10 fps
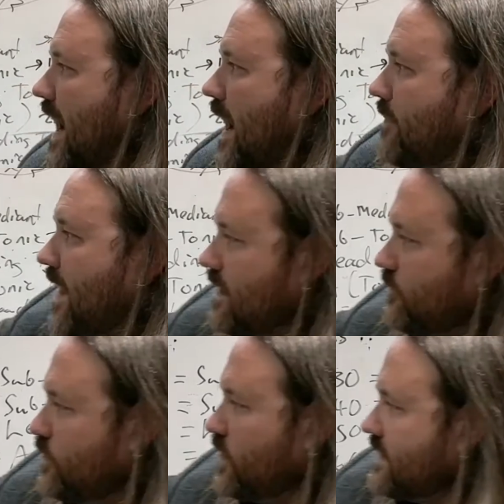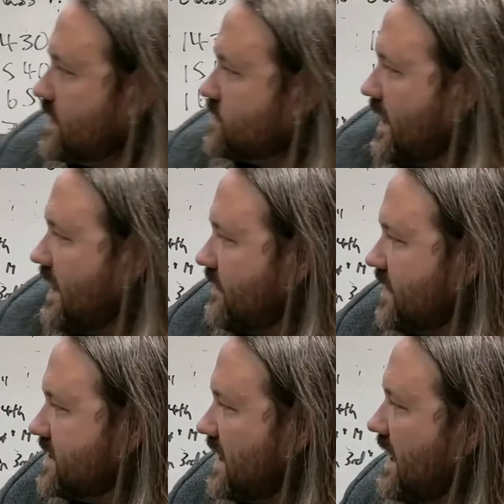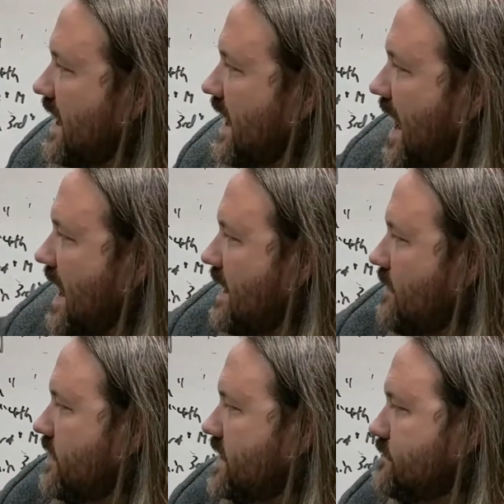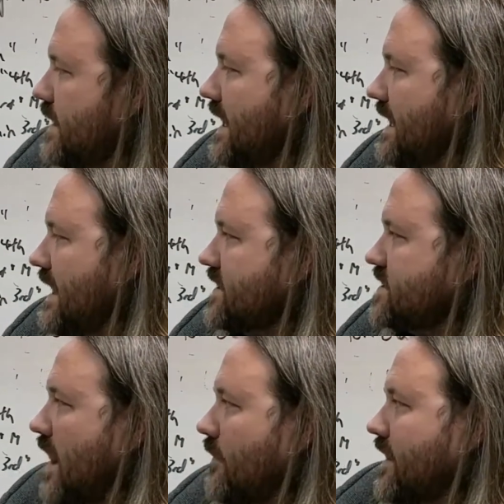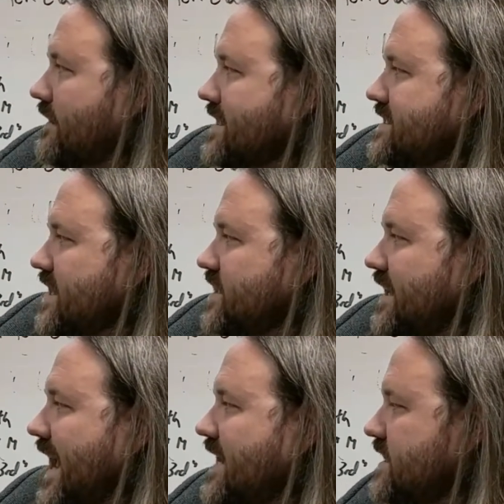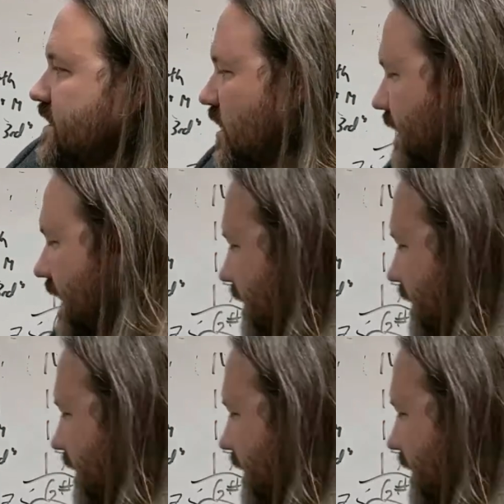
Um, and if we look at this right here, this A, this mediant, and this dominant, that's actually an A C sharp